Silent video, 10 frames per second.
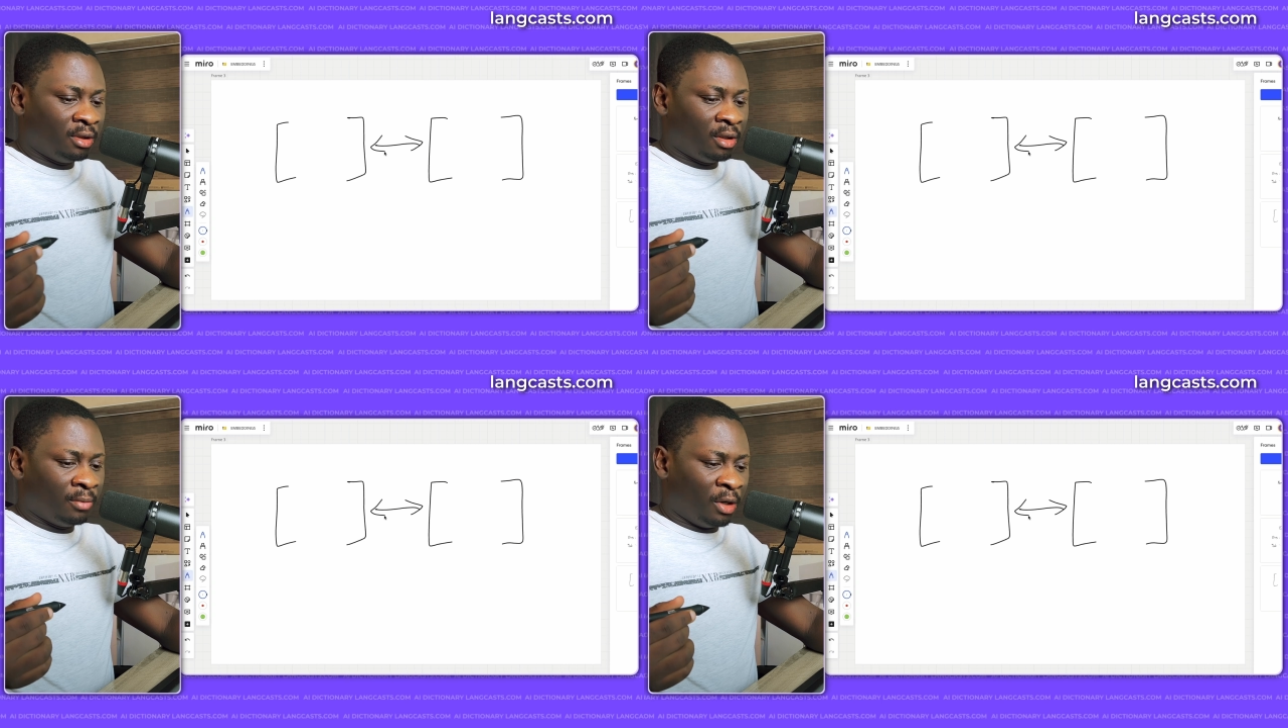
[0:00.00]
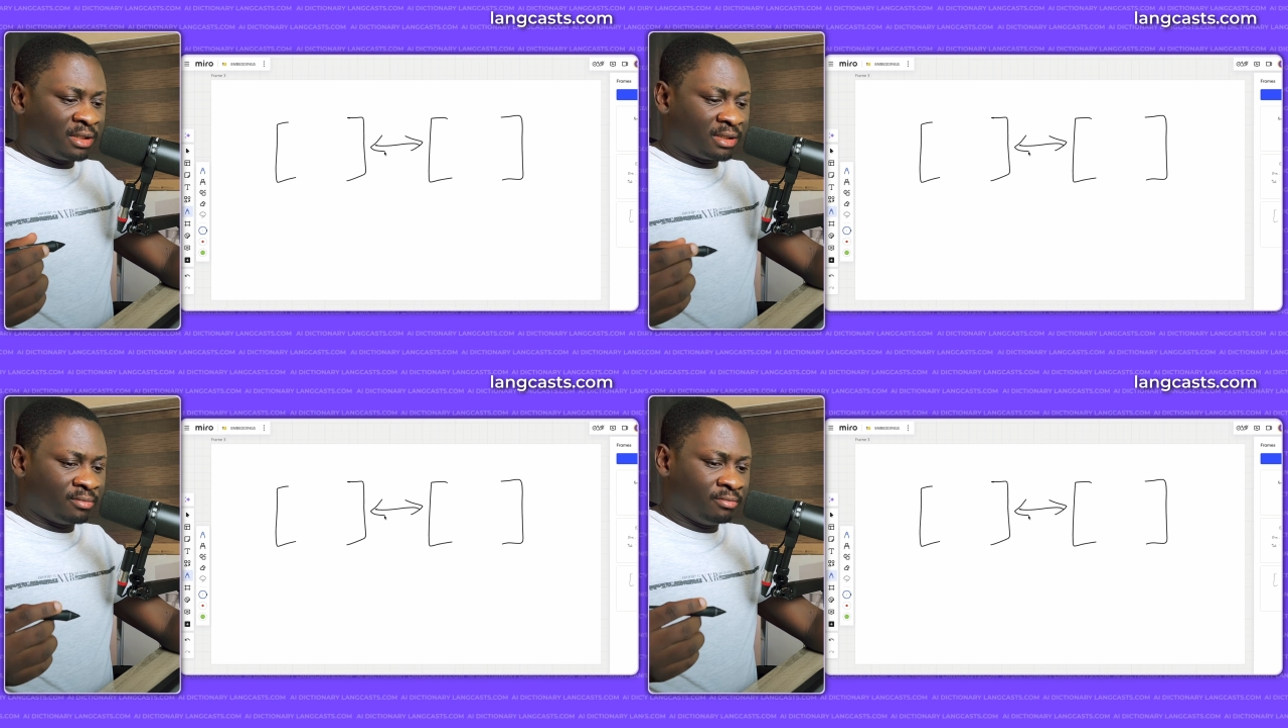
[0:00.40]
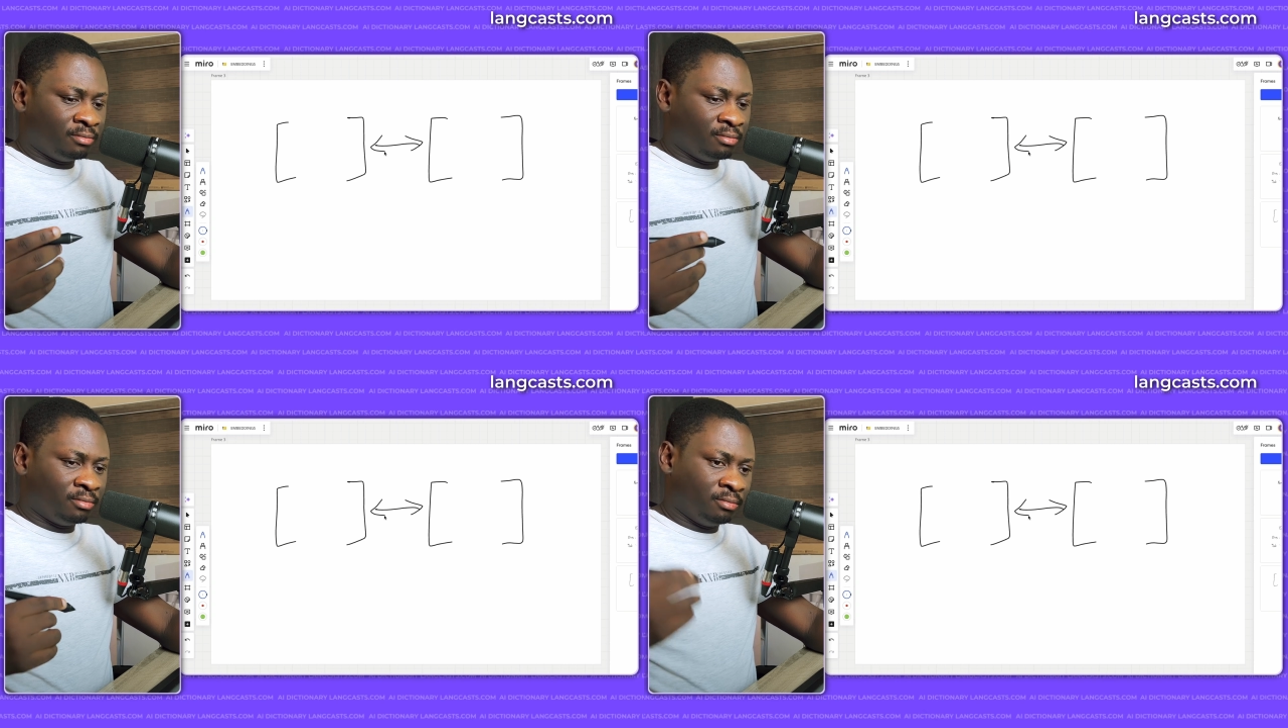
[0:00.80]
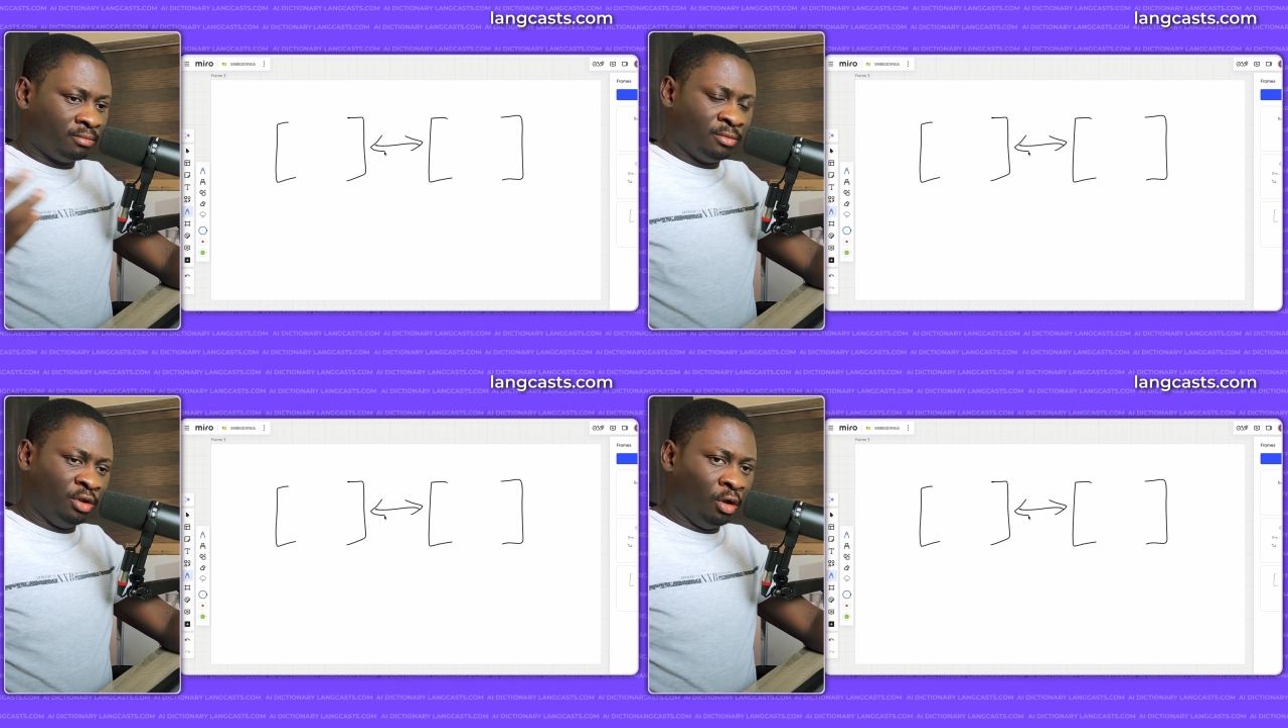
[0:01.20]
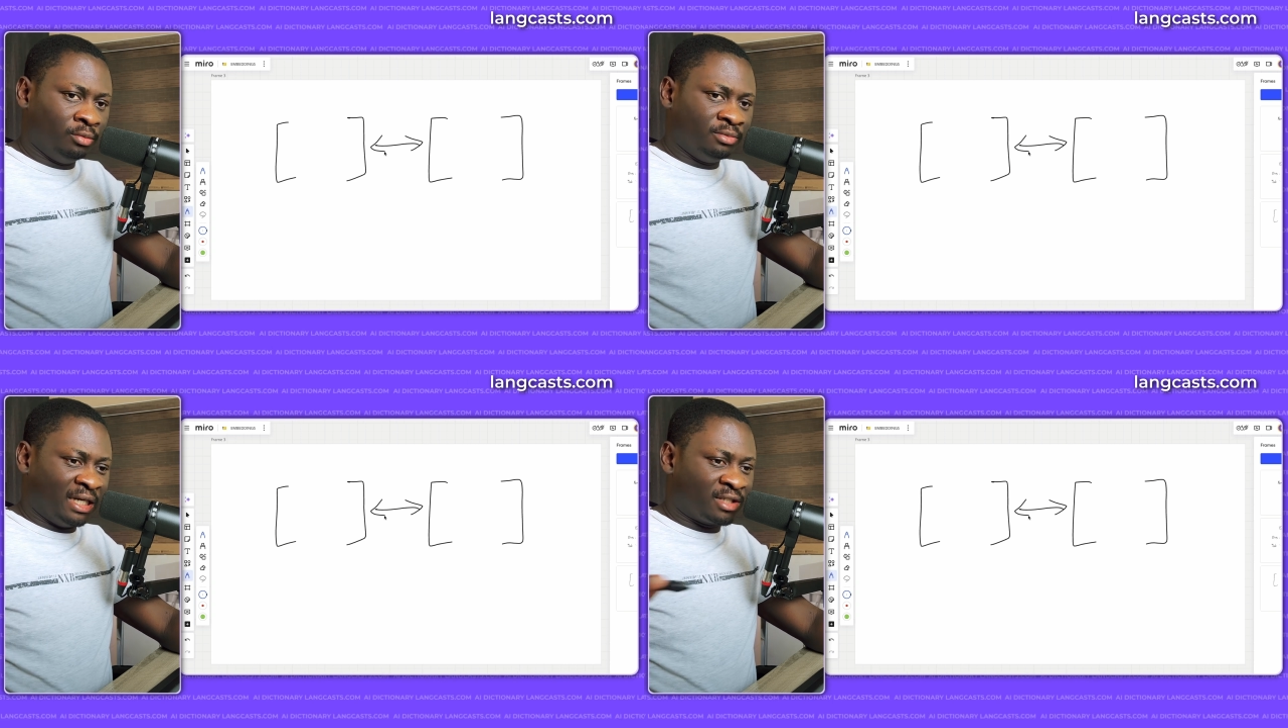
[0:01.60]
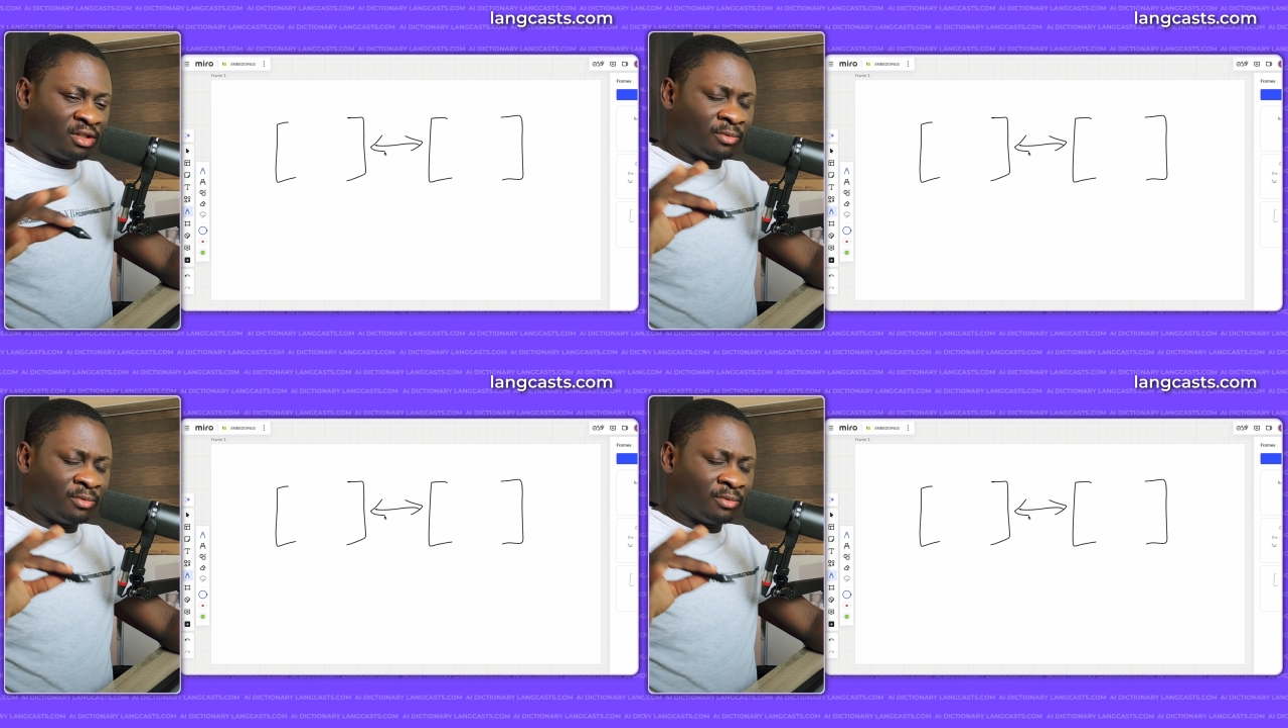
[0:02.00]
But, you know, there are still some